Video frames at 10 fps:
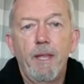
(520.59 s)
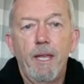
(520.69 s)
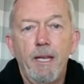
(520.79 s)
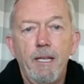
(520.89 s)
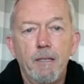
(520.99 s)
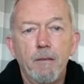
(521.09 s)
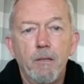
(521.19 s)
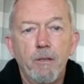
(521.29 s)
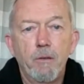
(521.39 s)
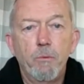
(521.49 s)
and a lot
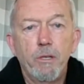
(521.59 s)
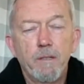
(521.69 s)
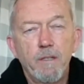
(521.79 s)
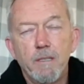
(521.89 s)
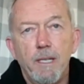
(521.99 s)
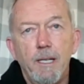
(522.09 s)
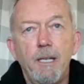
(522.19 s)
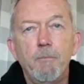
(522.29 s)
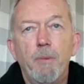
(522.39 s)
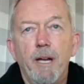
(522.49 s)
of the work that
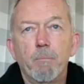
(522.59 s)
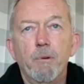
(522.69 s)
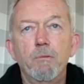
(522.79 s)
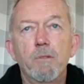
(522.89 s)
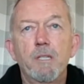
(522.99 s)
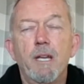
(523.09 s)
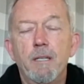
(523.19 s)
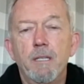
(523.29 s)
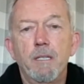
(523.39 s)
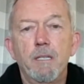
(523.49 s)
Mark Bull's
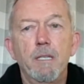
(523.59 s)
done,